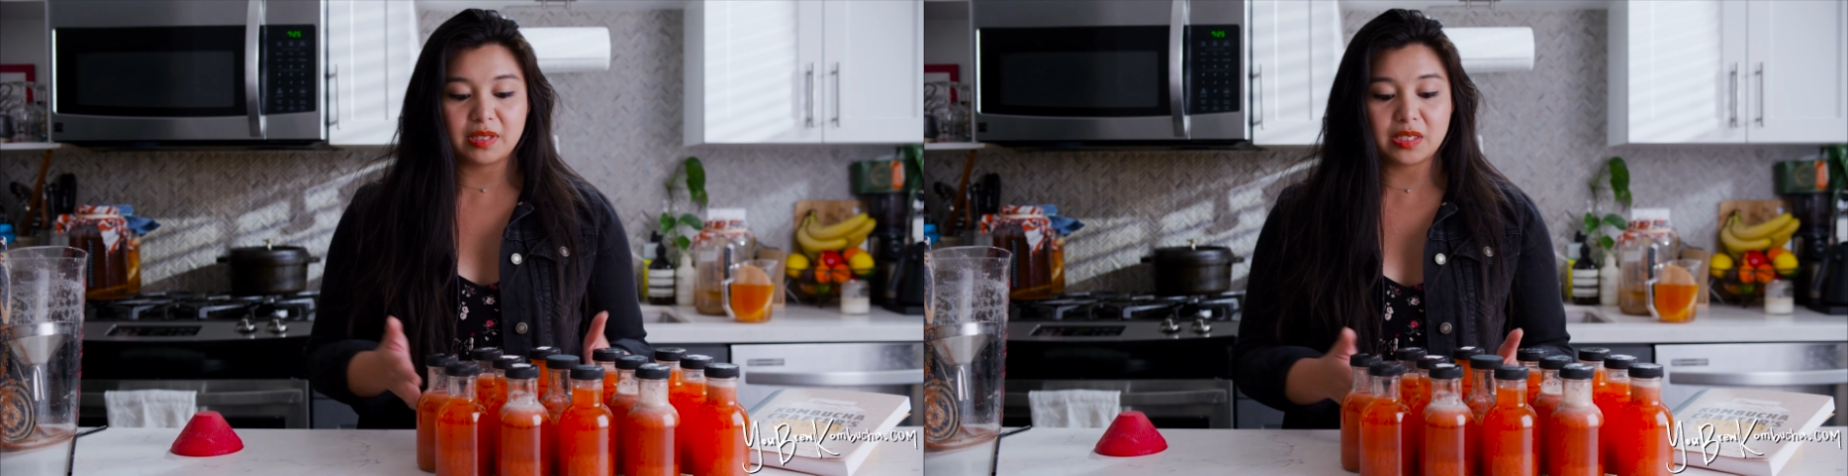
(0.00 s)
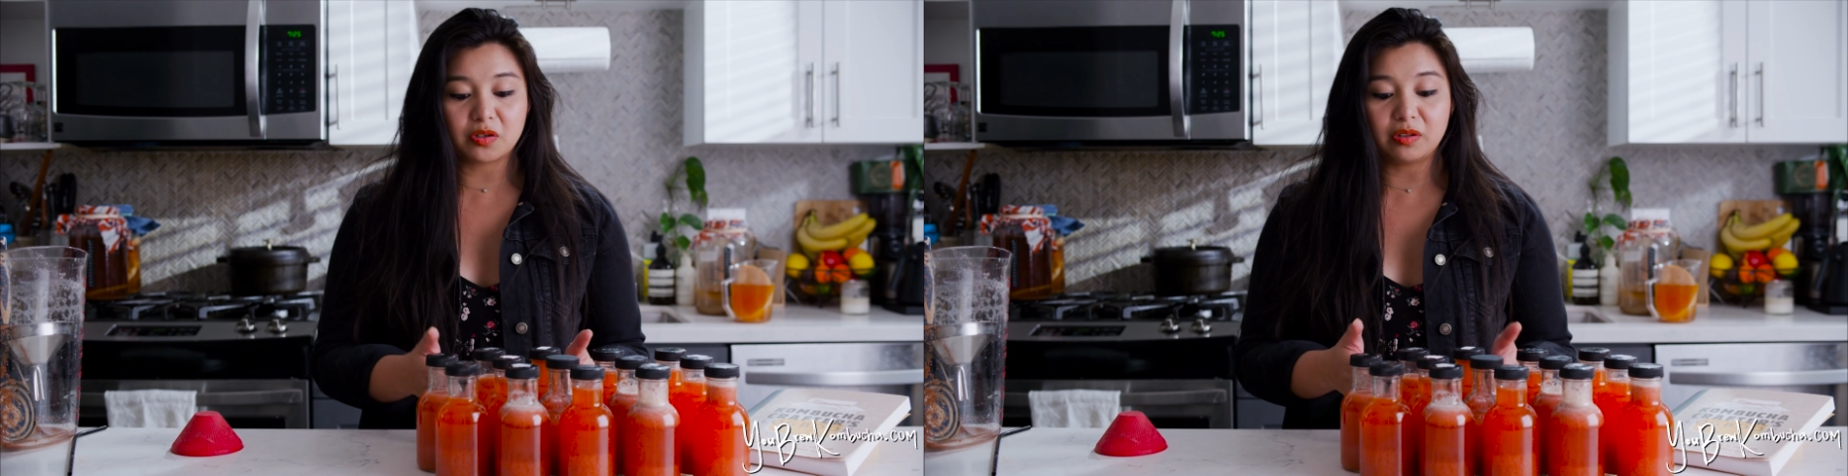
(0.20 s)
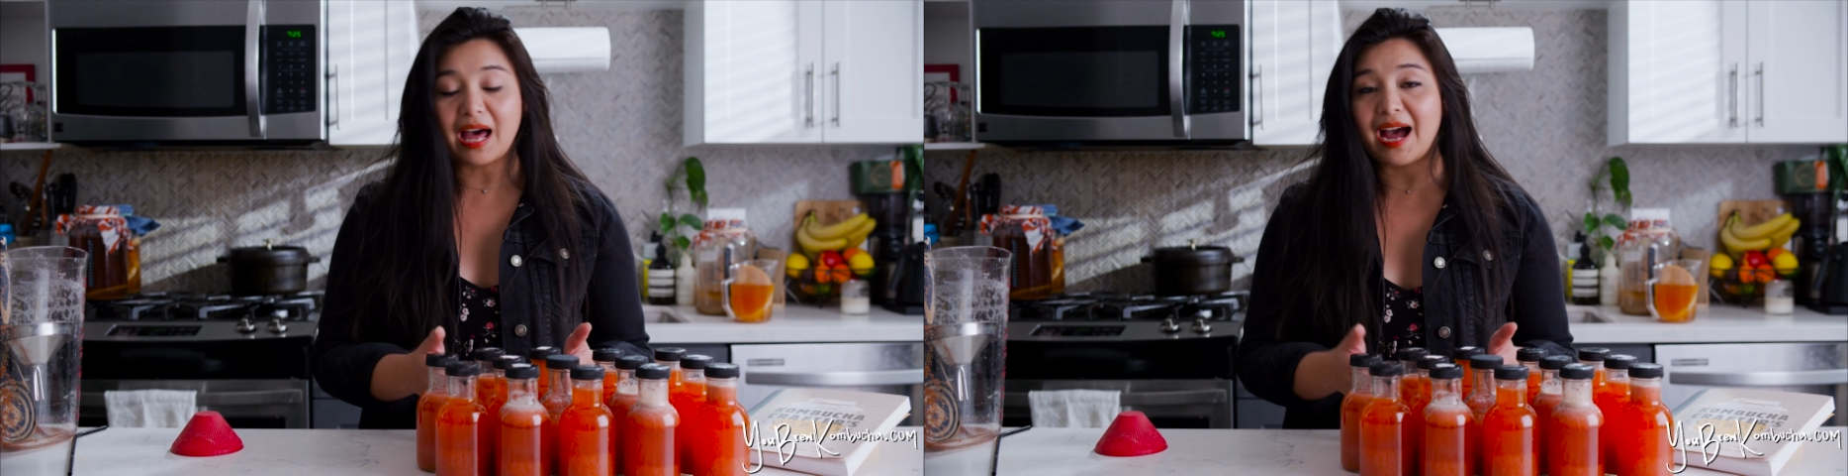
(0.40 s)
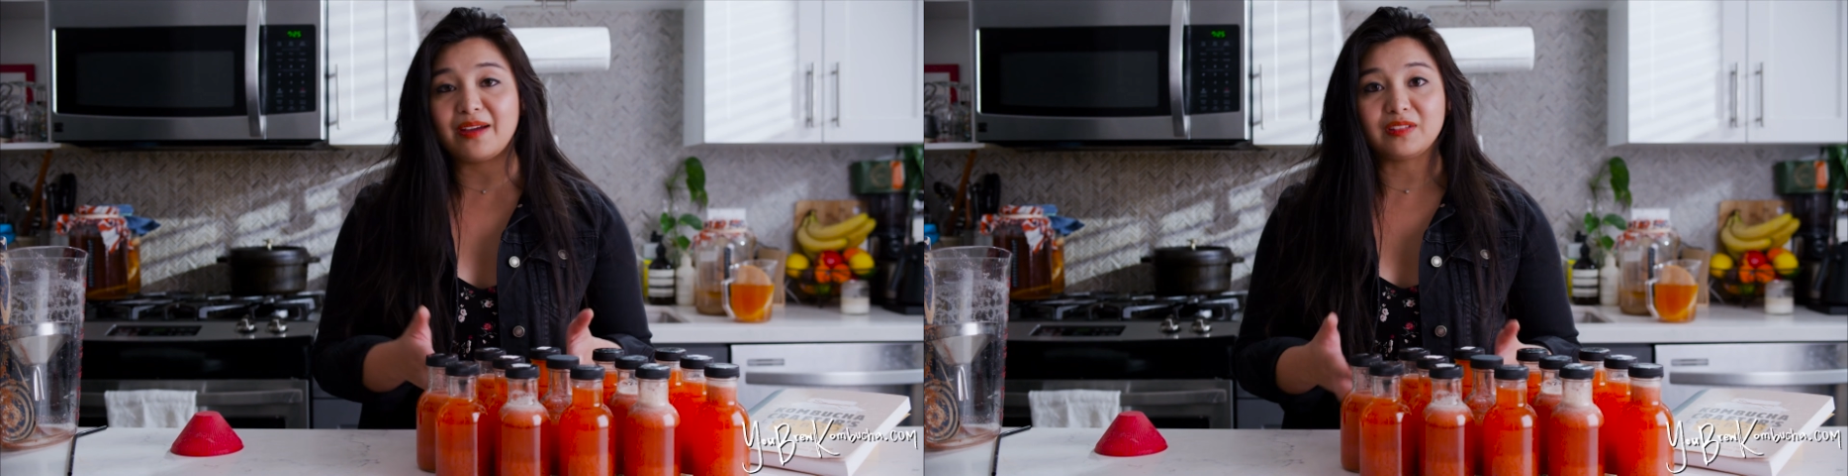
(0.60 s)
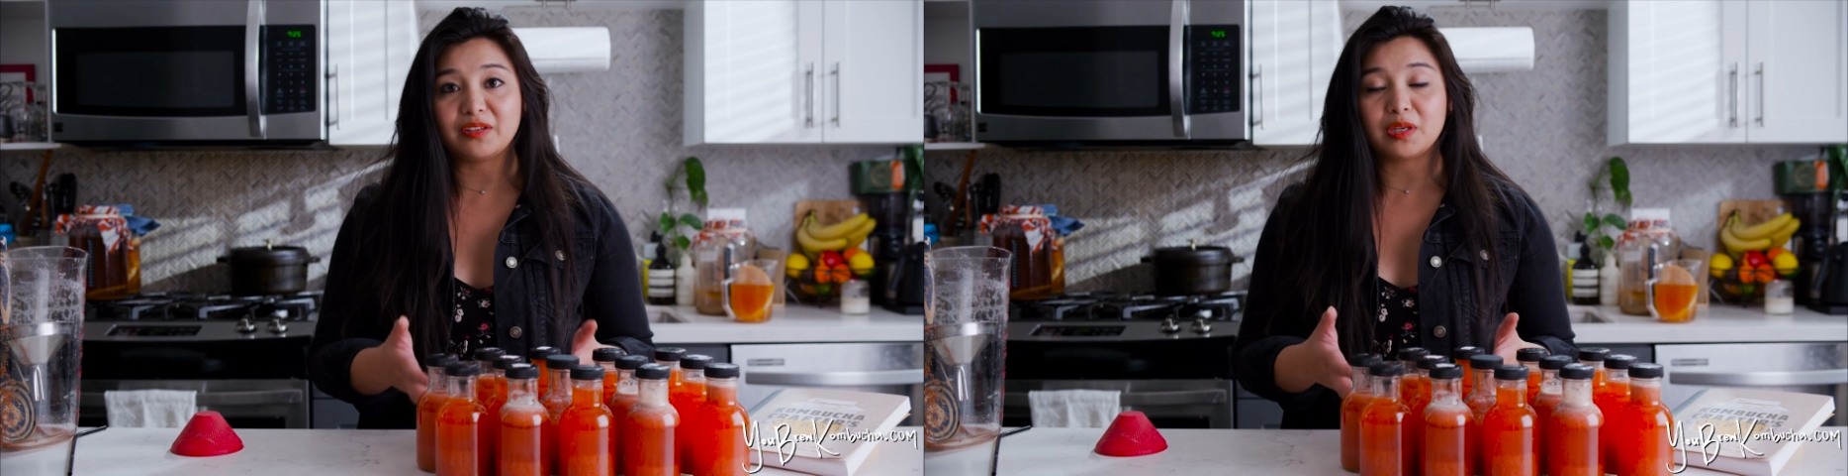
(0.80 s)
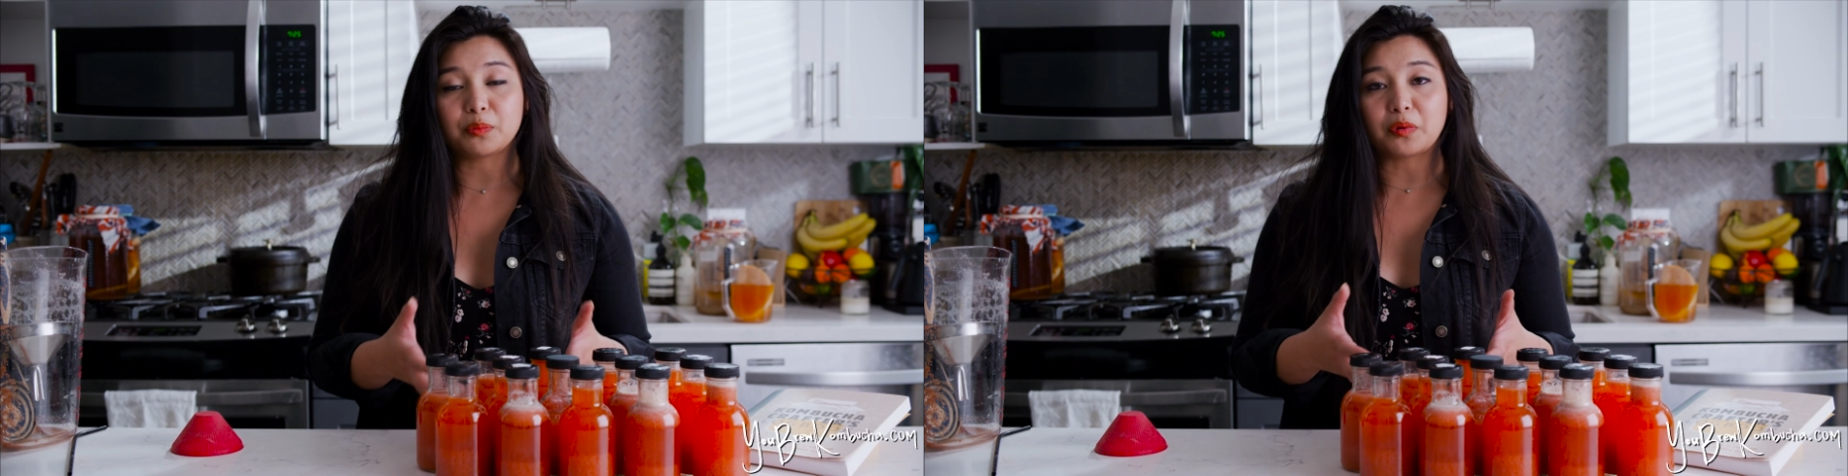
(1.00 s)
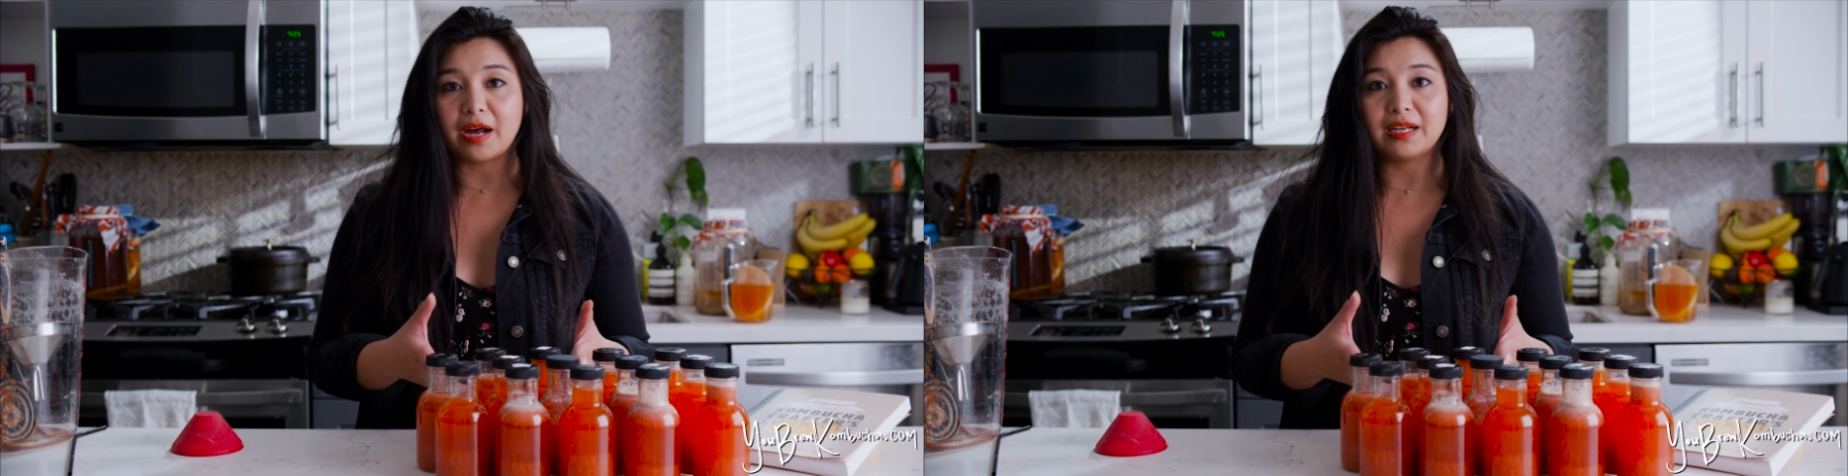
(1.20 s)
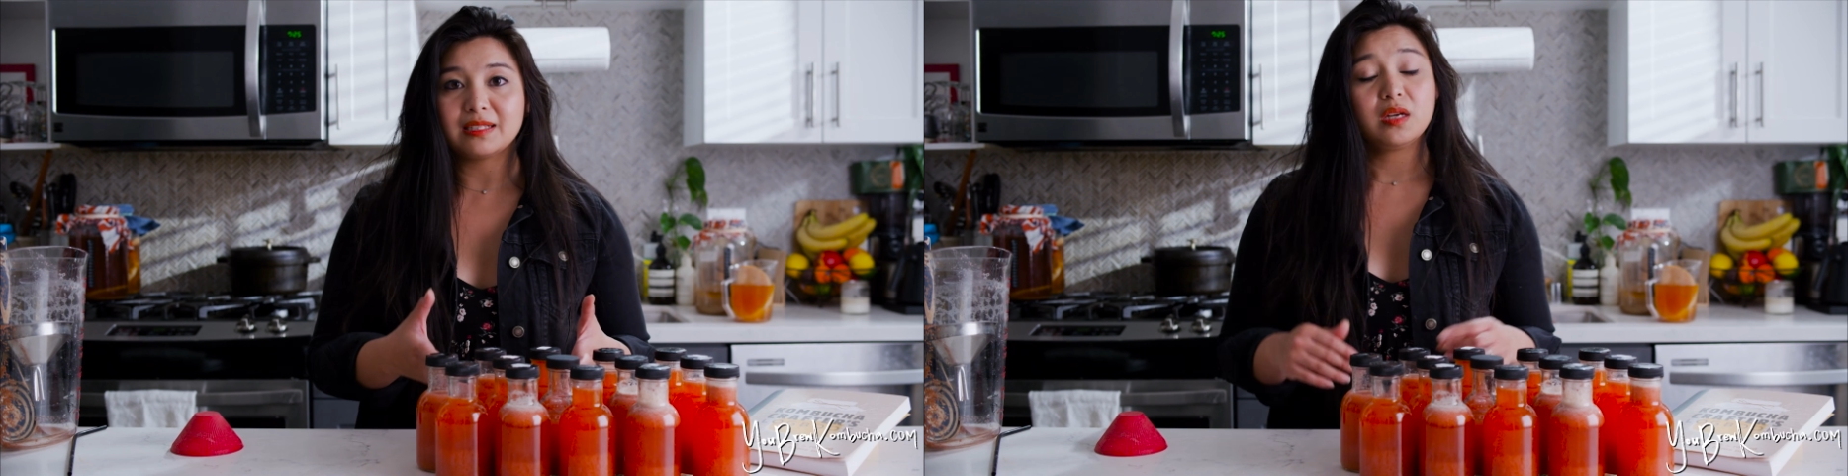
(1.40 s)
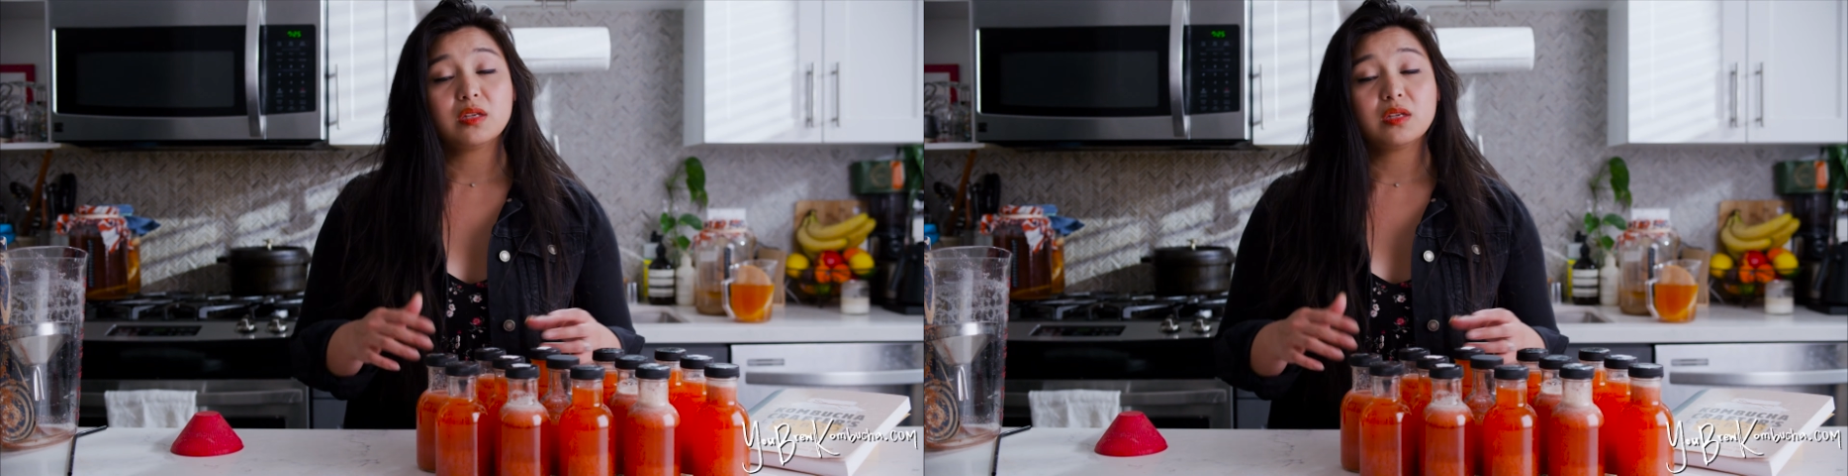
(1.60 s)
These are live living products.